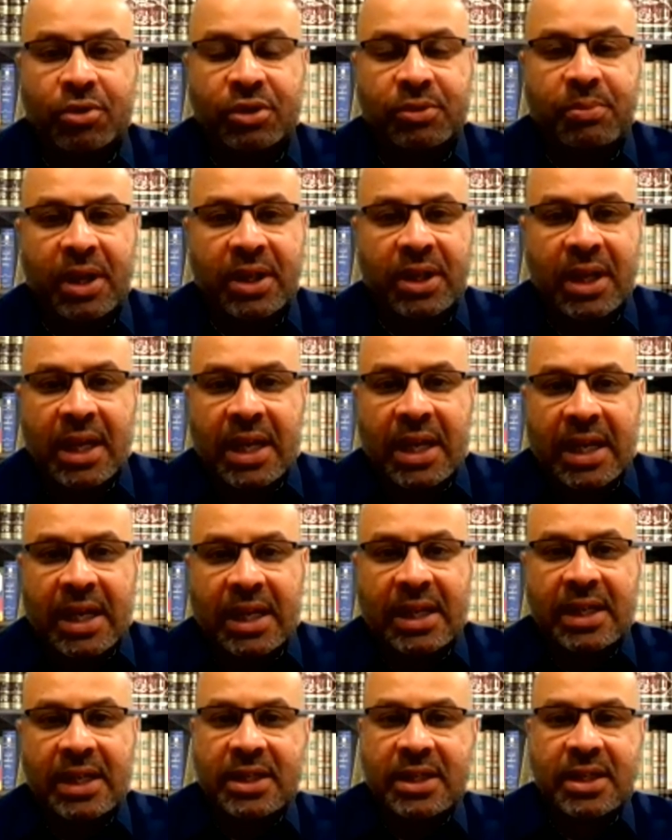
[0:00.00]
But in
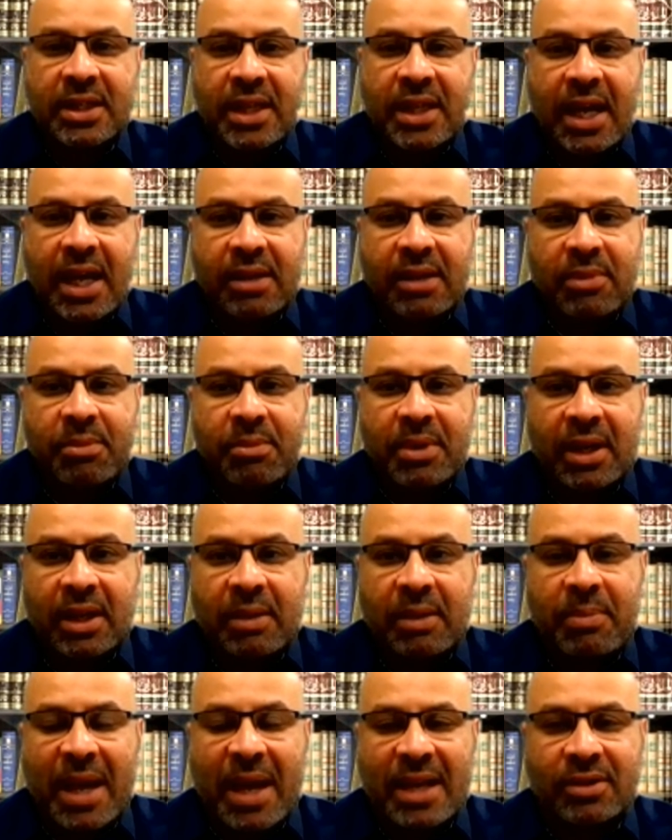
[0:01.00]
addition to that, maybe I'm going to
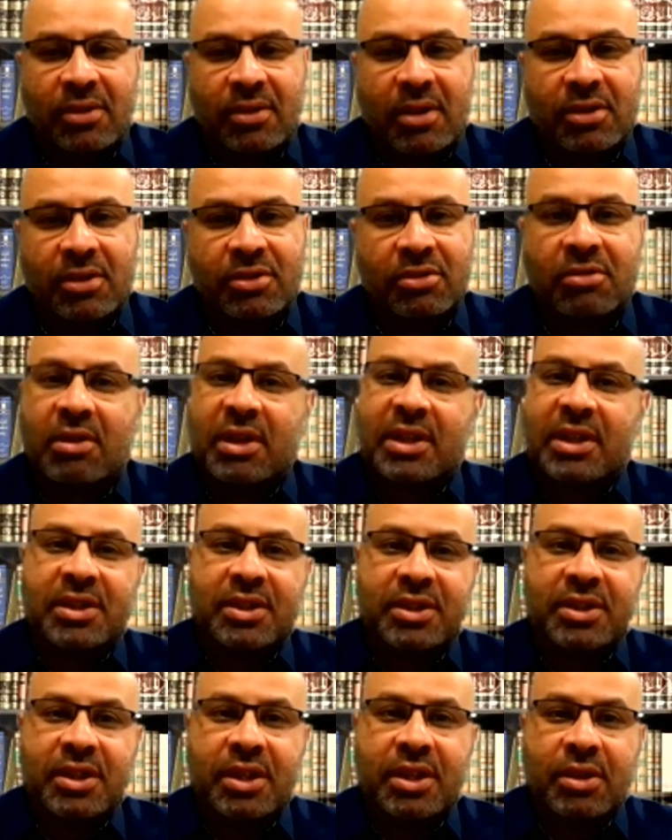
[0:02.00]
pass on two questions
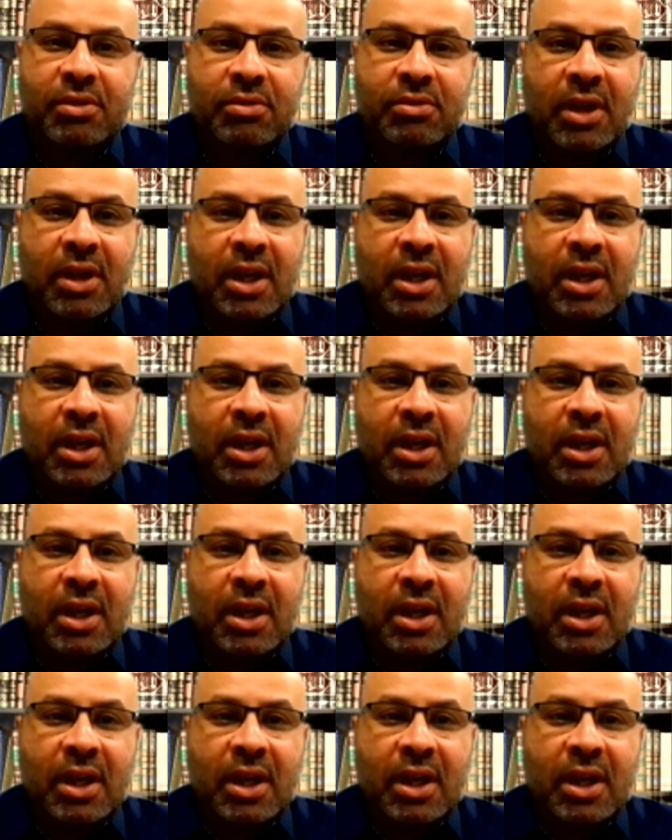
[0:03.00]
to you.